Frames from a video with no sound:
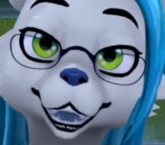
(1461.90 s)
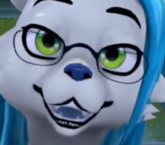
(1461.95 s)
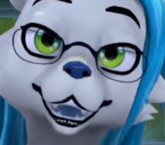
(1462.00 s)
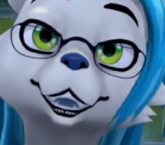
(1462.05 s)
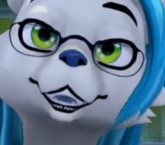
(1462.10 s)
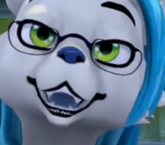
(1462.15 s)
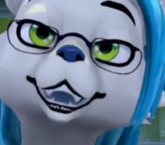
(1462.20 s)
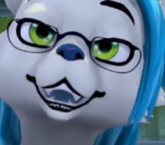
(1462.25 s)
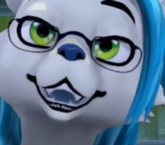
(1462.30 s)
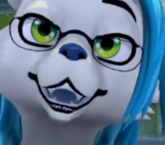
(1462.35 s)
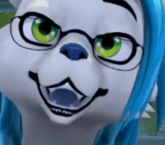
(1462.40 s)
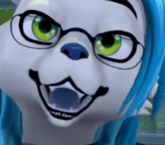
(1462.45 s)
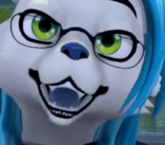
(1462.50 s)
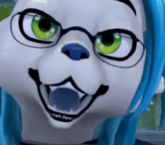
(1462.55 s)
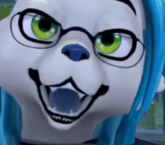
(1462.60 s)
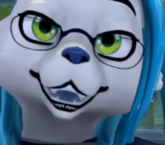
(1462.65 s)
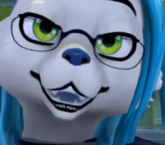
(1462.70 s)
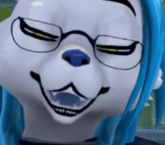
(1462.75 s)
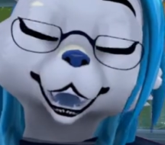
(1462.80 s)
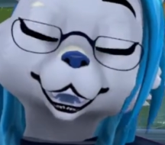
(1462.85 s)
really
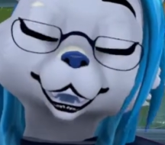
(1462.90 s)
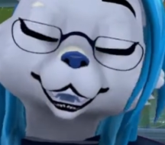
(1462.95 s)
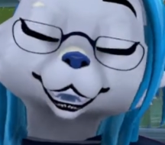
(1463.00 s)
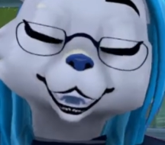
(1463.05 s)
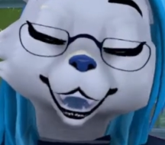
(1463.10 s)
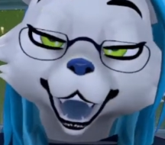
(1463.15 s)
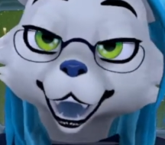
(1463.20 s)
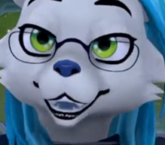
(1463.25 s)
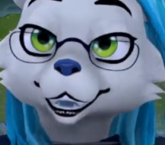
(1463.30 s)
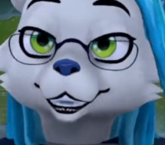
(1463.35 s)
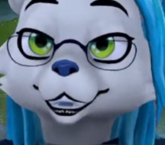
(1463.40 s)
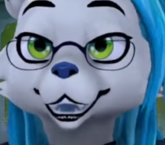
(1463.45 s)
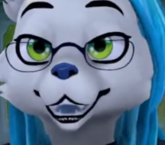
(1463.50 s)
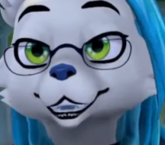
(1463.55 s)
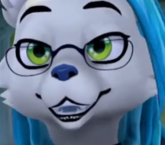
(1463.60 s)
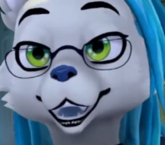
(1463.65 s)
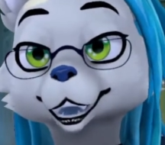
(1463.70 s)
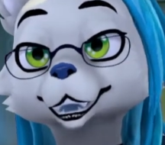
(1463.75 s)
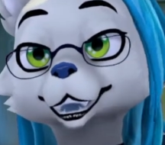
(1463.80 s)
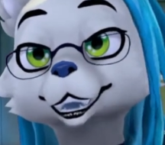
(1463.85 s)
because the vampires we've
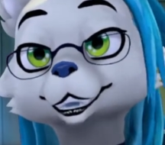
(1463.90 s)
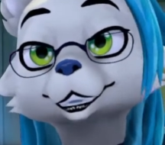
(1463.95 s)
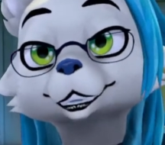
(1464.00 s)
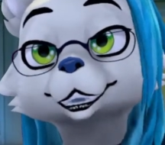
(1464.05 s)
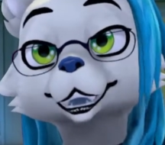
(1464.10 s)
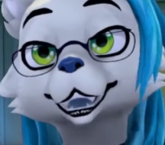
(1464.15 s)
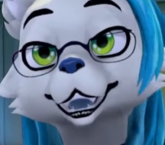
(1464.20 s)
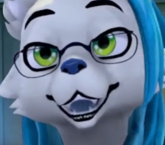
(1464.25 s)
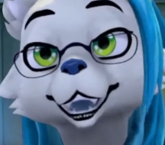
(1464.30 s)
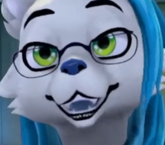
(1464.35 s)
met seem